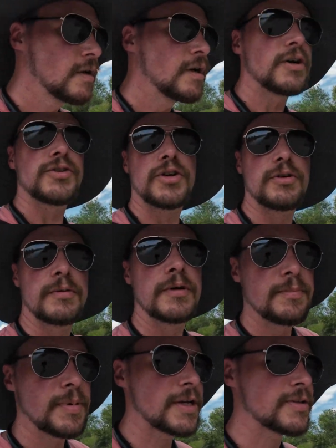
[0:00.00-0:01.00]
Also,
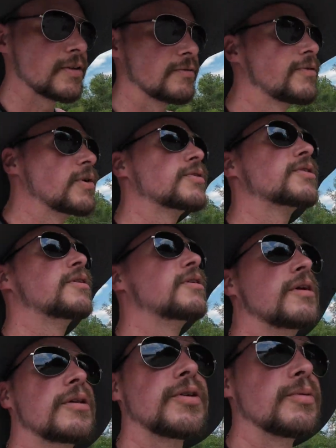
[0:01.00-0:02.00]
passing the folks
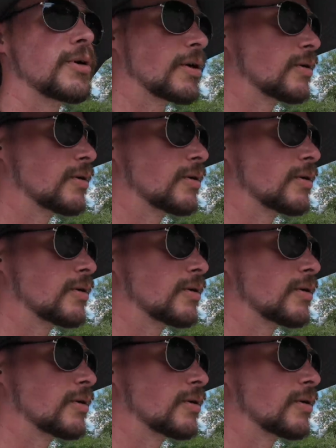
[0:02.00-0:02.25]
a little bit